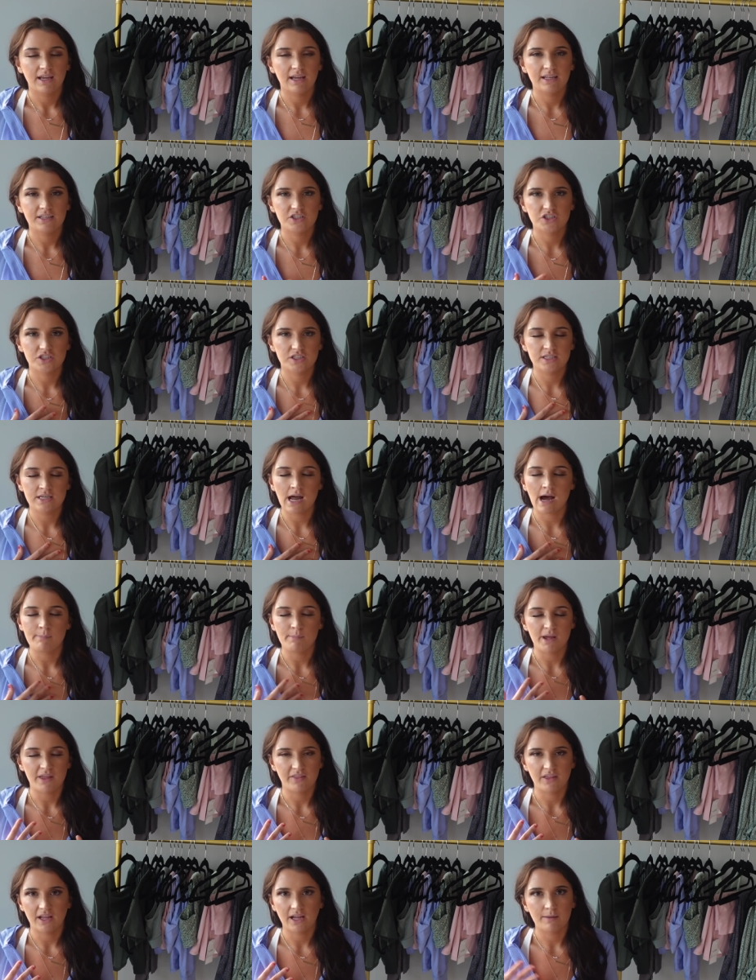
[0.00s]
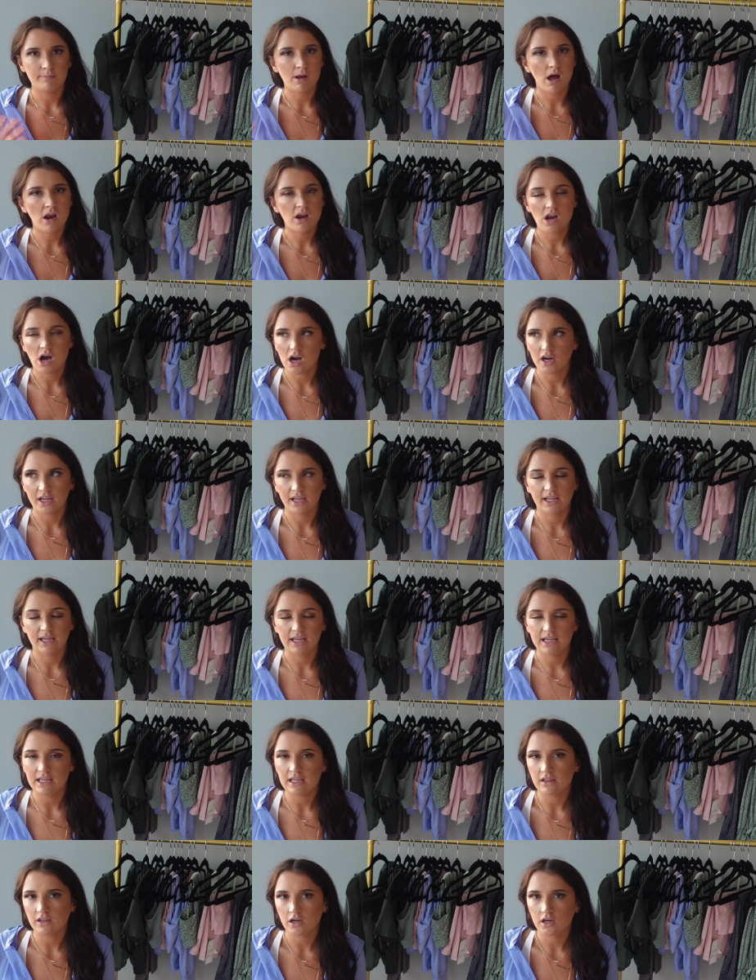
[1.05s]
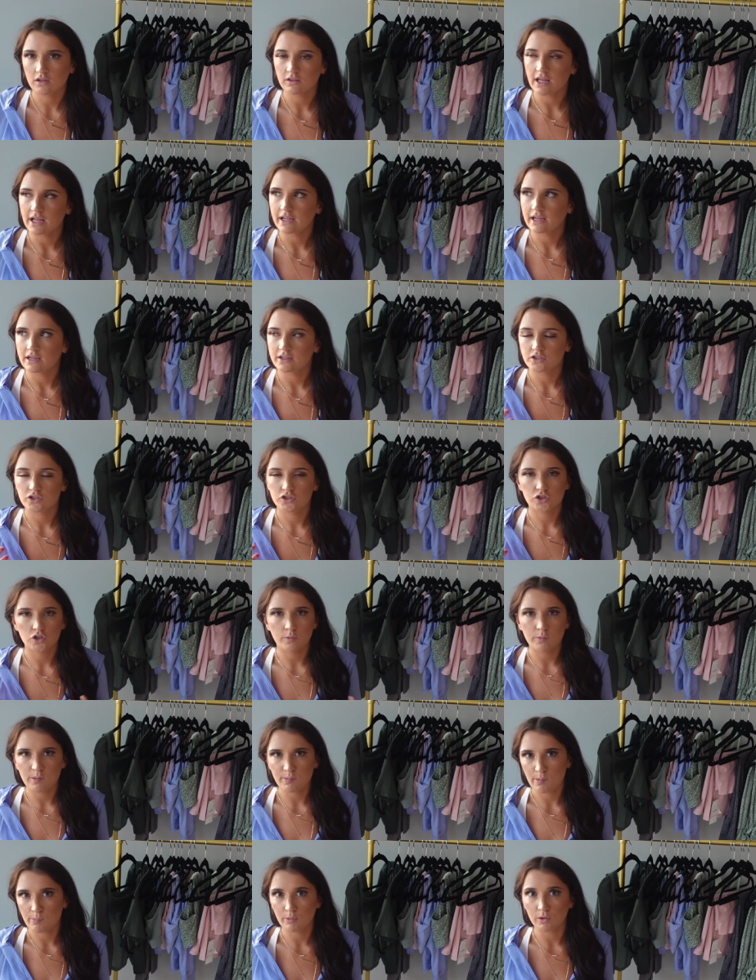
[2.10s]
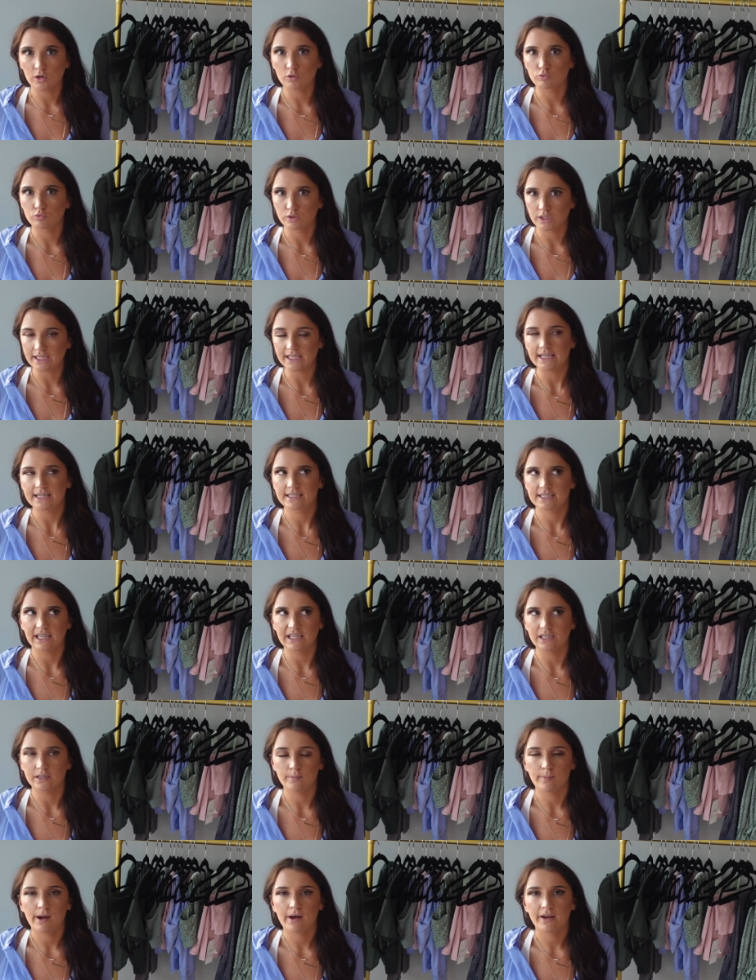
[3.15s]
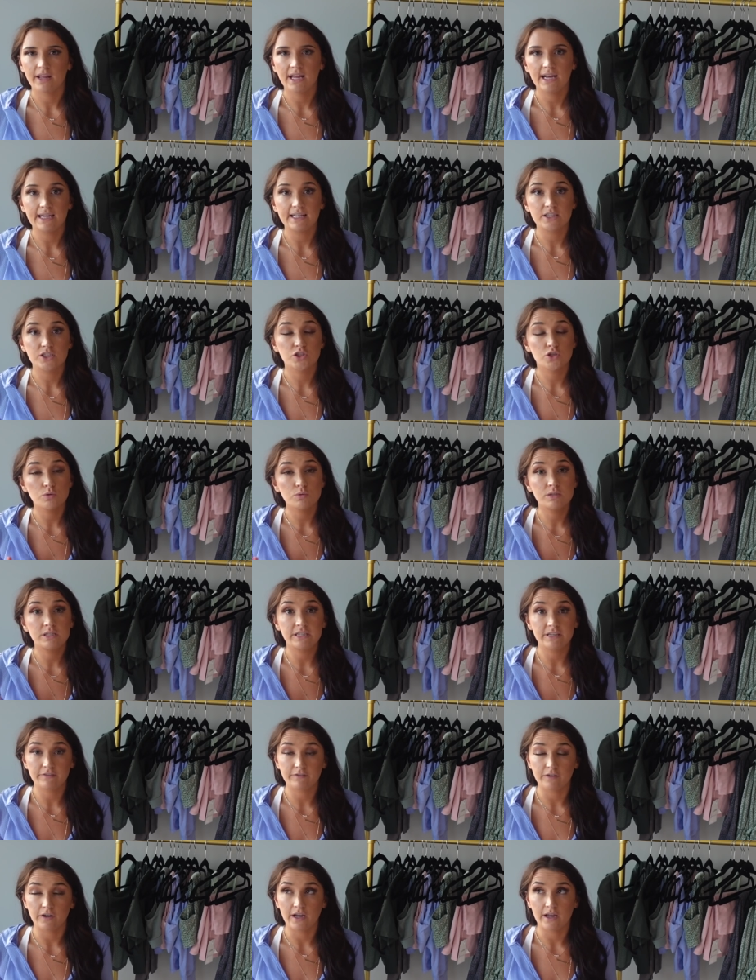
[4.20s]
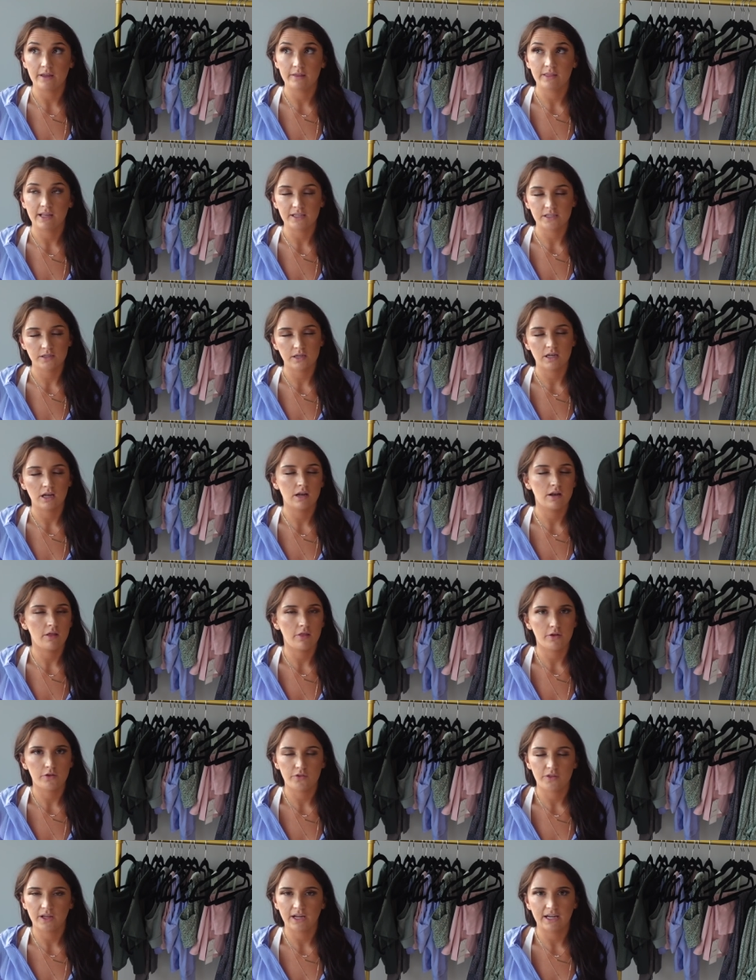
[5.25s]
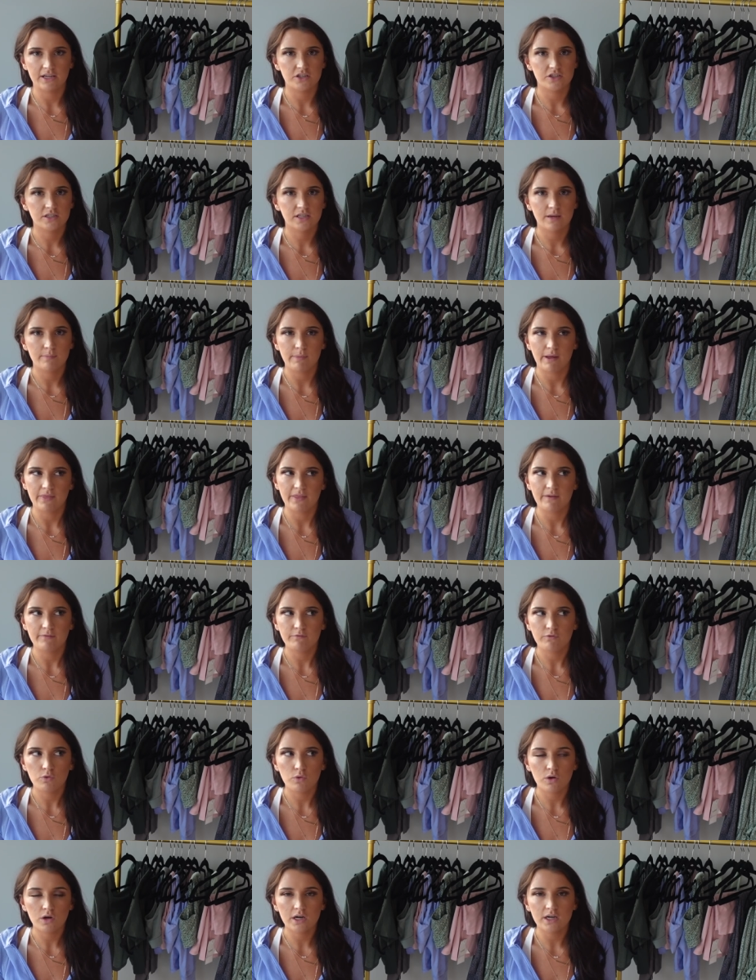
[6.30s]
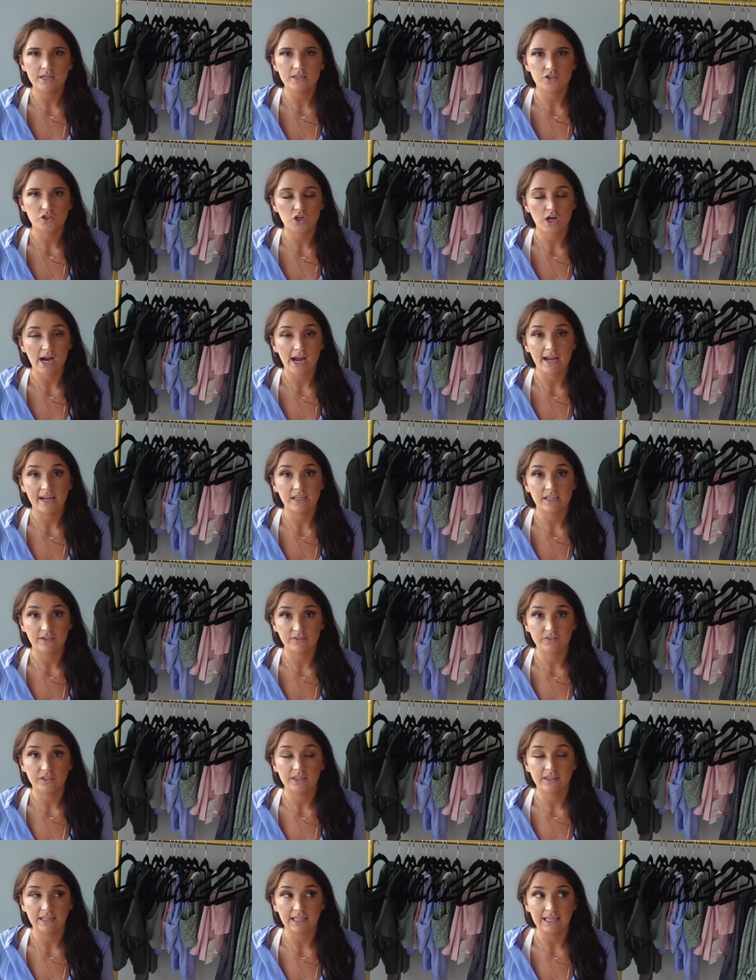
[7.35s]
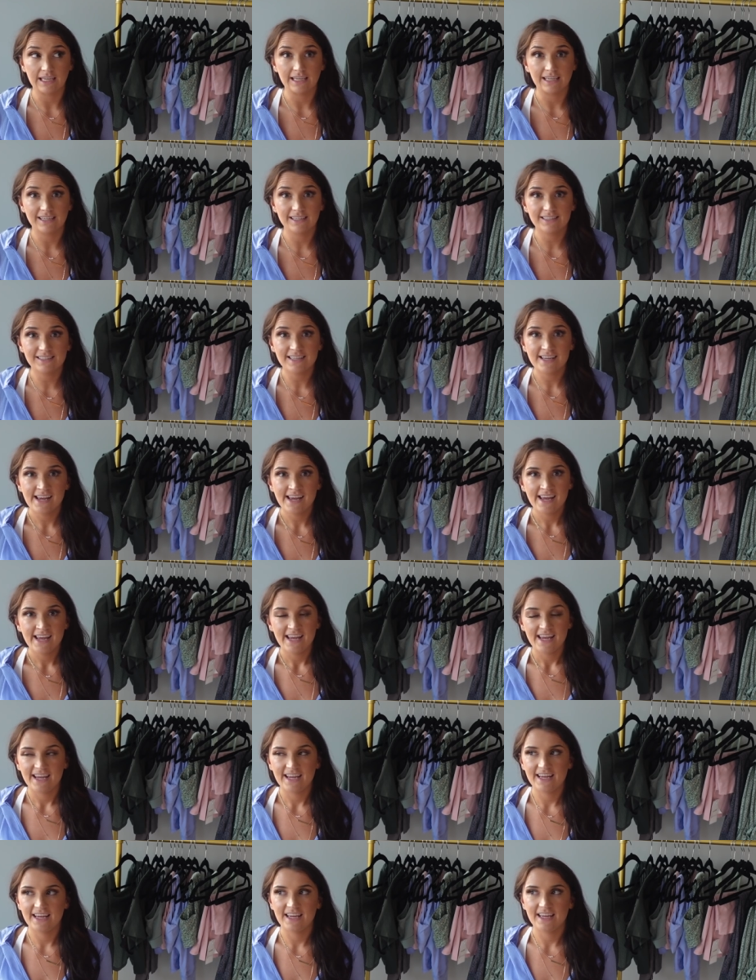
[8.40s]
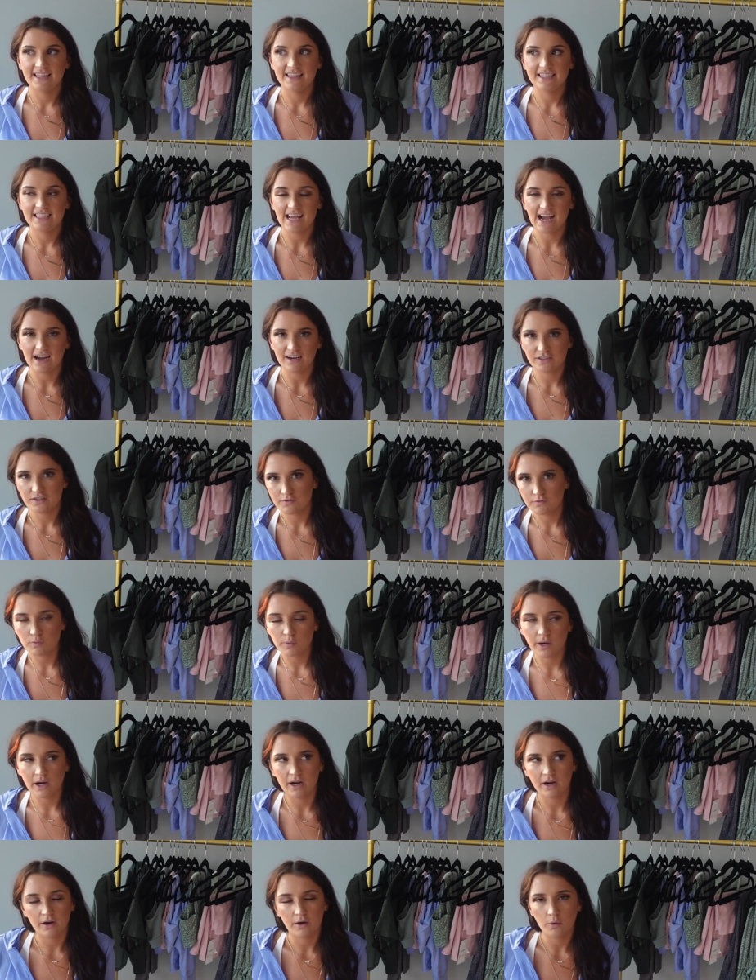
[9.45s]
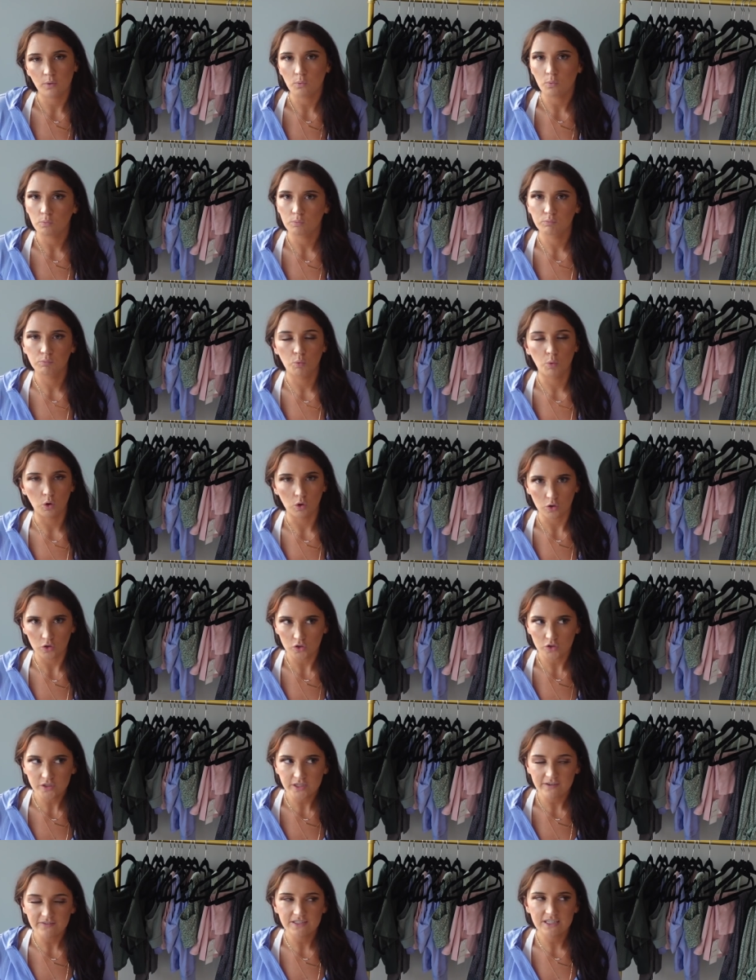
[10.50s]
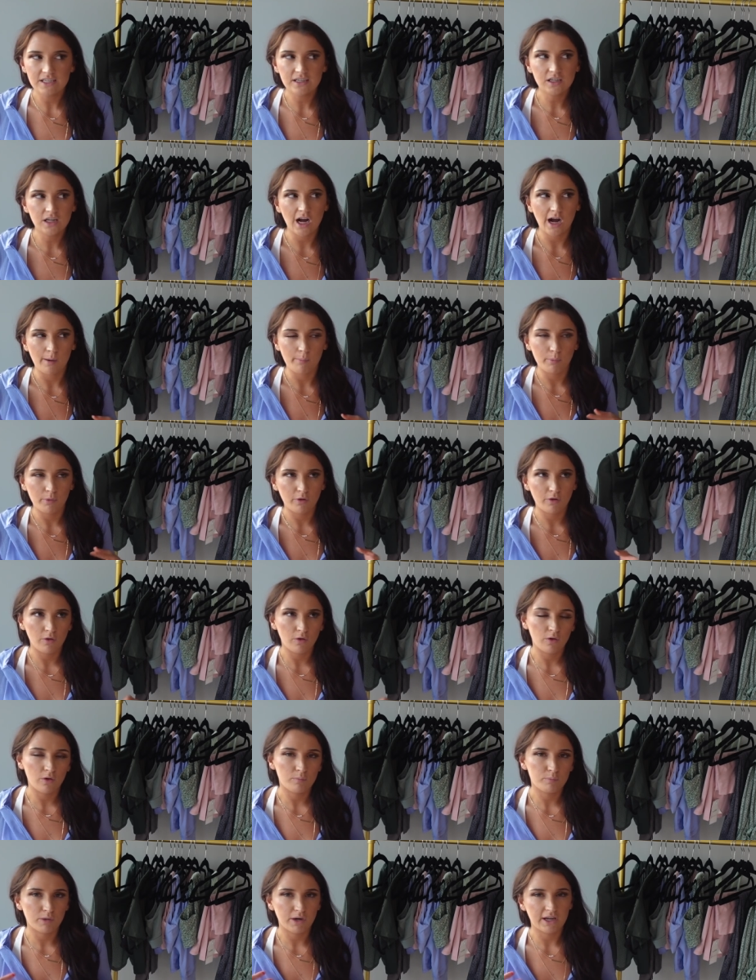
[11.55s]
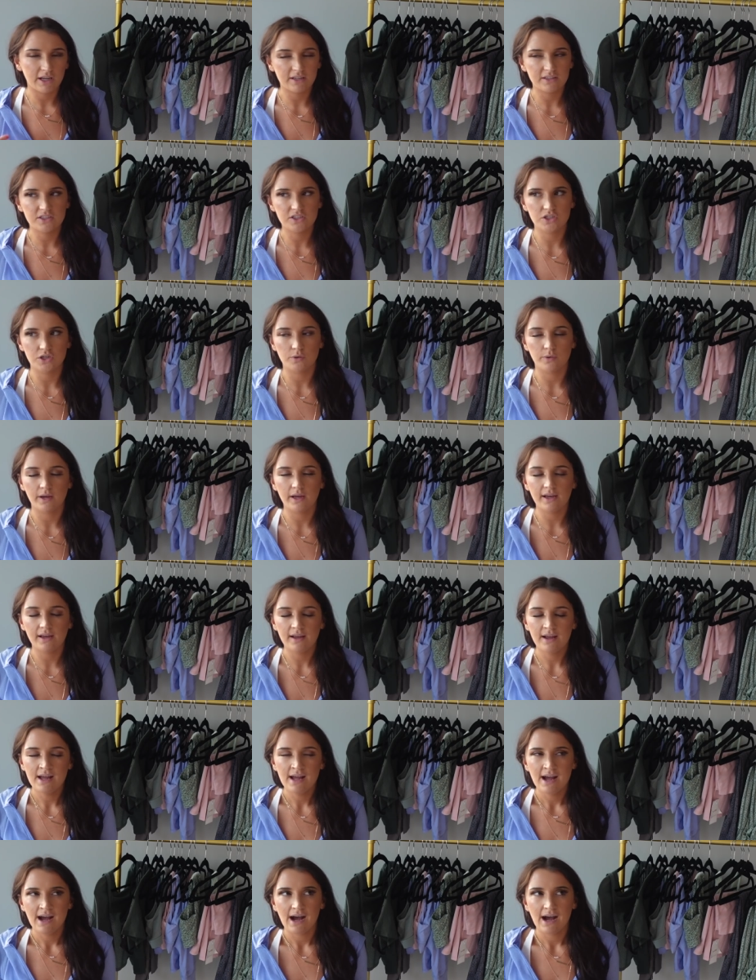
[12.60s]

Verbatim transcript: It's just not my thing. I'm not knocking it either. Like so many people are really excited about it and it's so different. And that's like another thing I just commend them for, is trying different things in the activewear world. I've seen a couple brands do it.